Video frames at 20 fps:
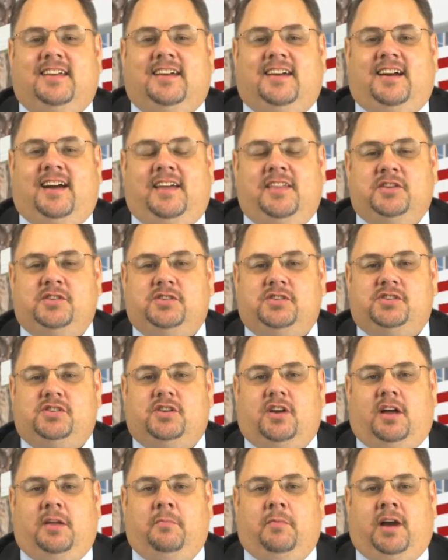Hi, this is
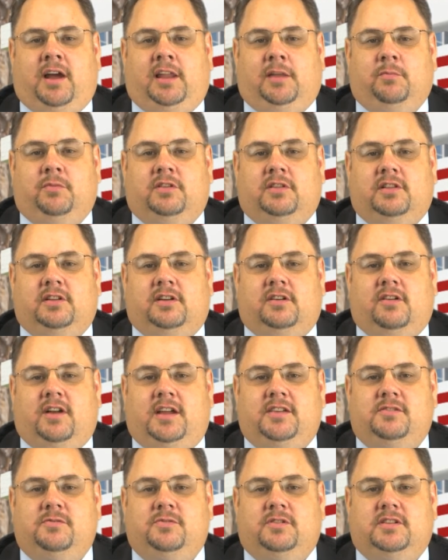Shawn Mileham with Clear
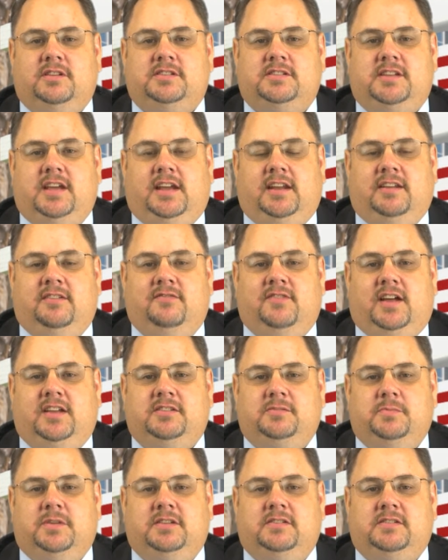Horizon Real Estate and
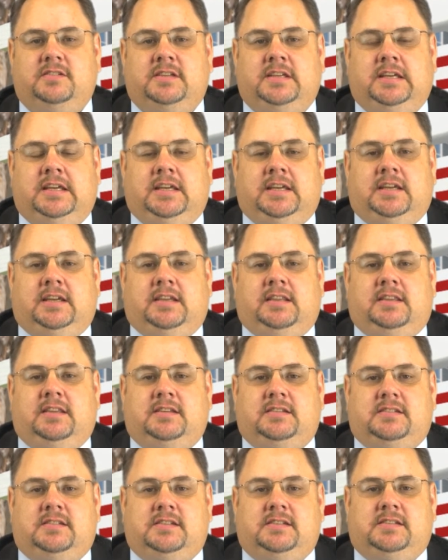Investments.
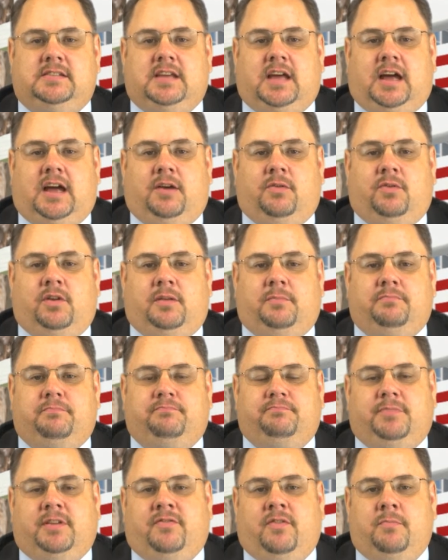This is, uh, I want
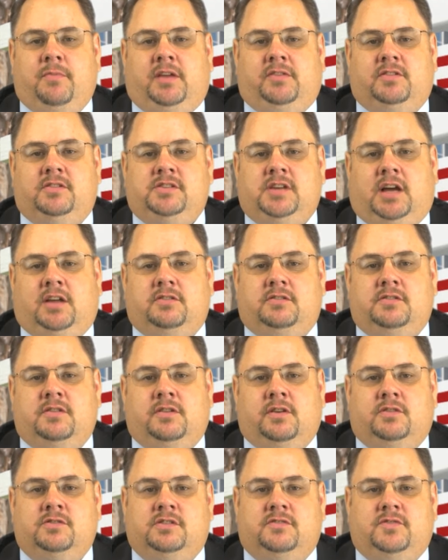to give a message out to
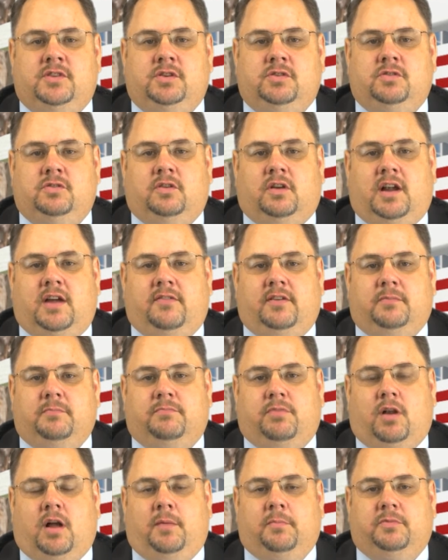those of you who are having
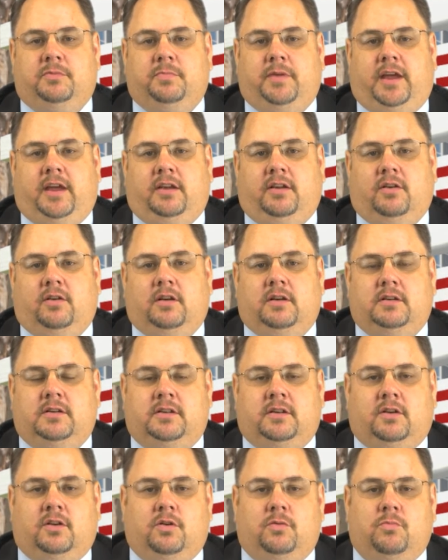problems paying your,
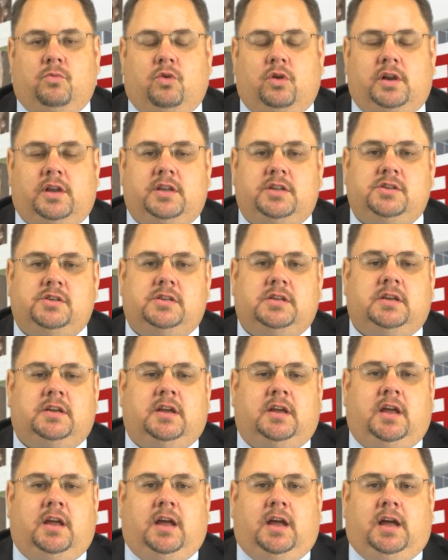your home mortgage.
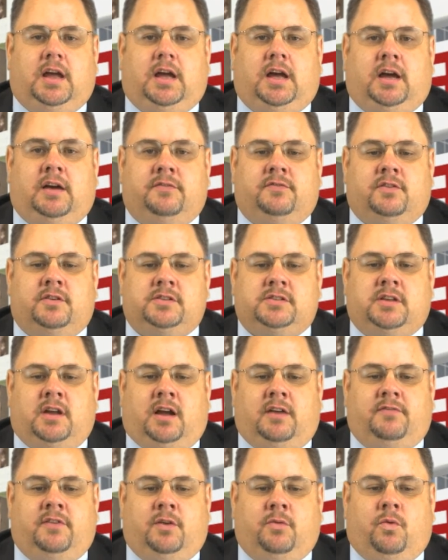Uh, first
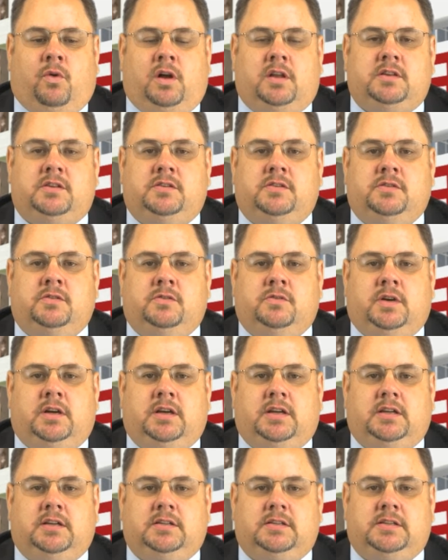off, I want to
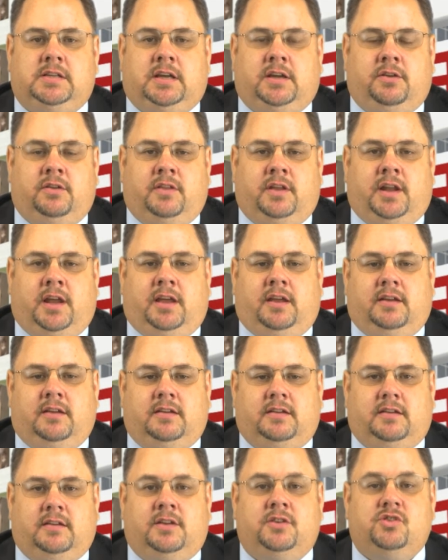uh, tell you that
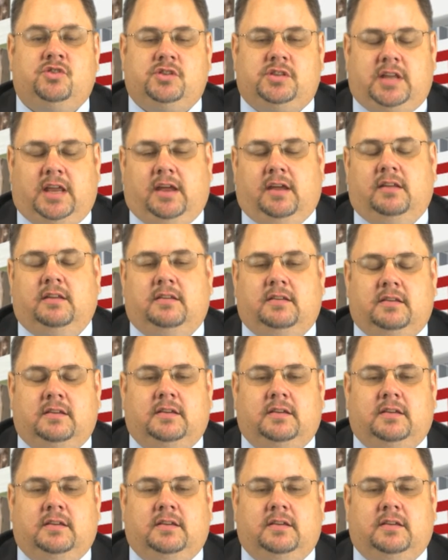I understand